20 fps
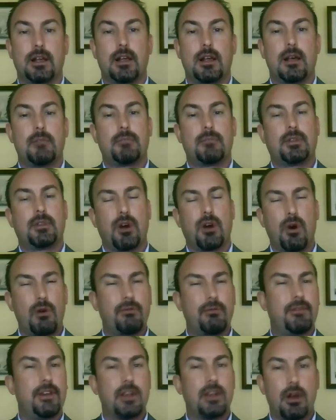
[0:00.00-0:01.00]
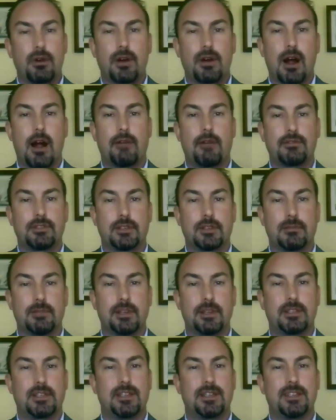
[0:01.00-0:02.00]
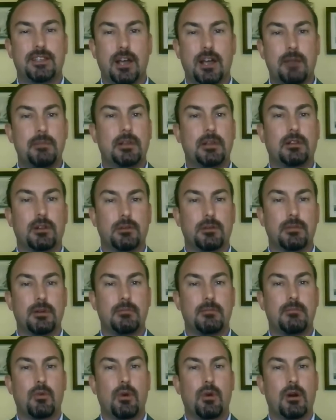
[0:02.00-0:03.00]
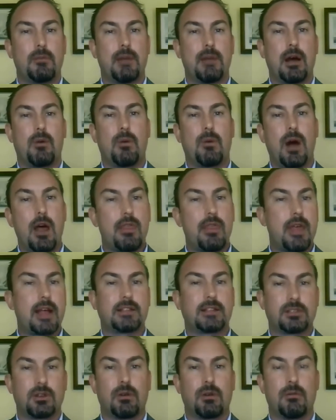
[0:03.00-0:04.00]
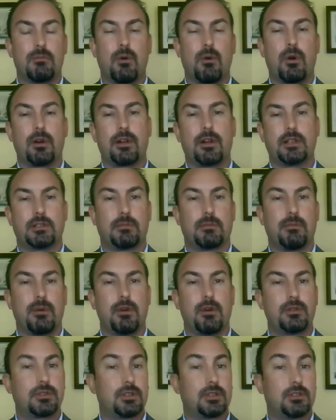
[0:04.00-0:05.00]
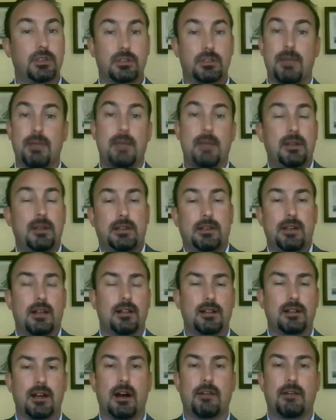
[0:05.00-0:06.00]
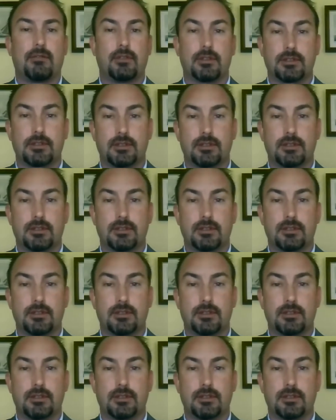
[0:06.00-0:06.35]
But the whole video conferencing piece, can you tell me a little bit more about why that's so important as opposed to just maybe a teleconference?